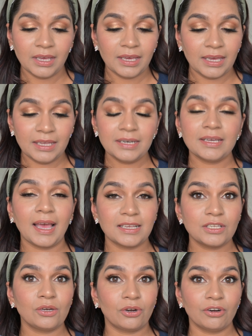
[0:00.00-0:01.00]
It has
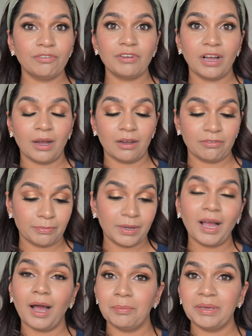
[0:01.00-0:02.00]
a lot of
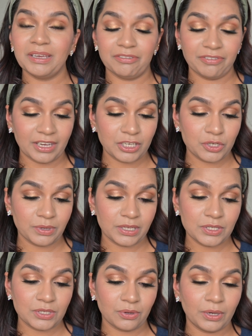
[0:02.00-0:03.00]
calming effect to it,
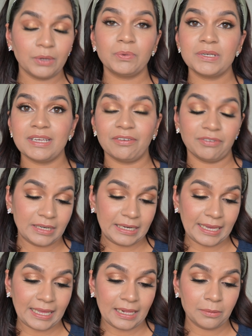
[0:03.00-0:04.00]
so it would definitely
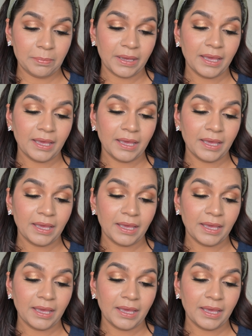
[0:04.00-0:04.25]
help.